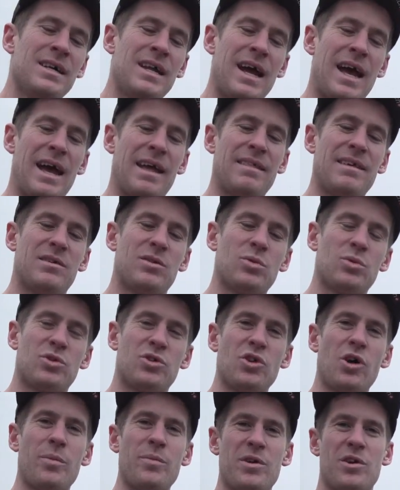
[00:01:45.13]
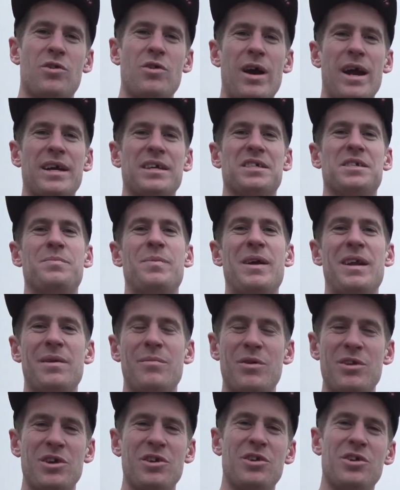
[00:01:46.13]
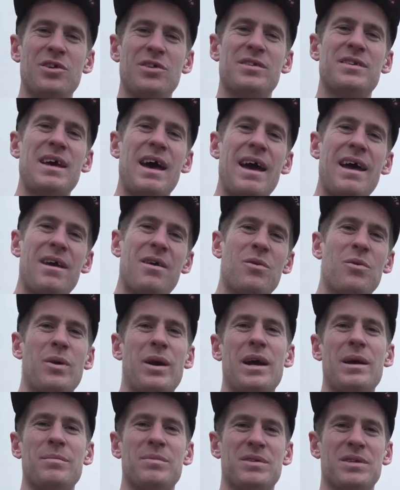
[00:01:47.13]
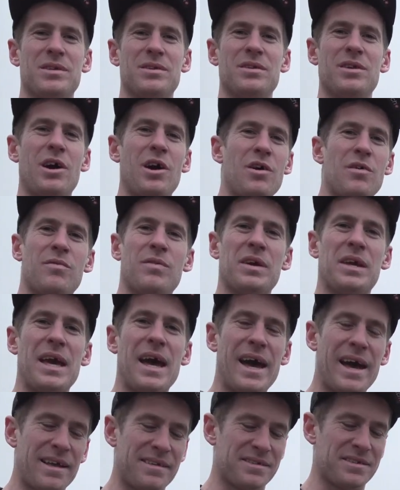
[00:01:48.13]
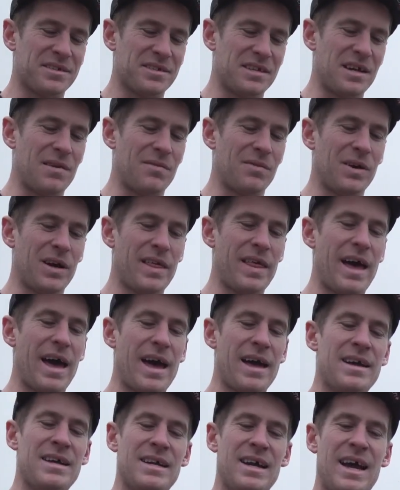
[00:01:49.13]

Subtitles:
and this will stop your crank spinning when you're doing tail whips and no-foot cans and stuff like that,